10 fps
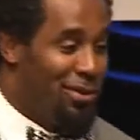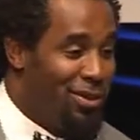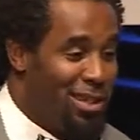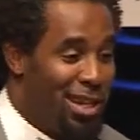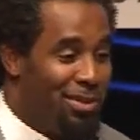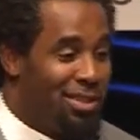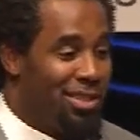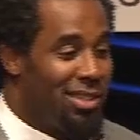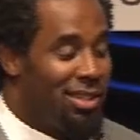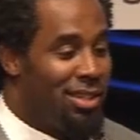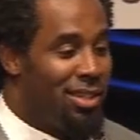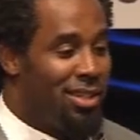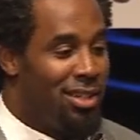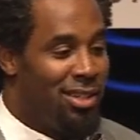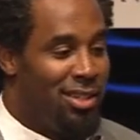different times.
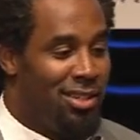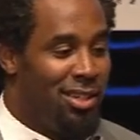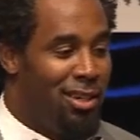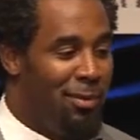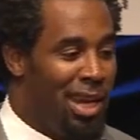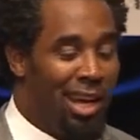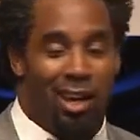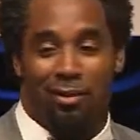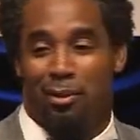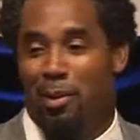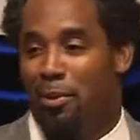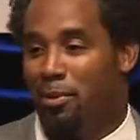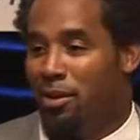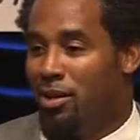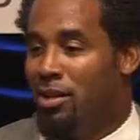You may not
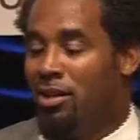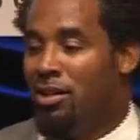remember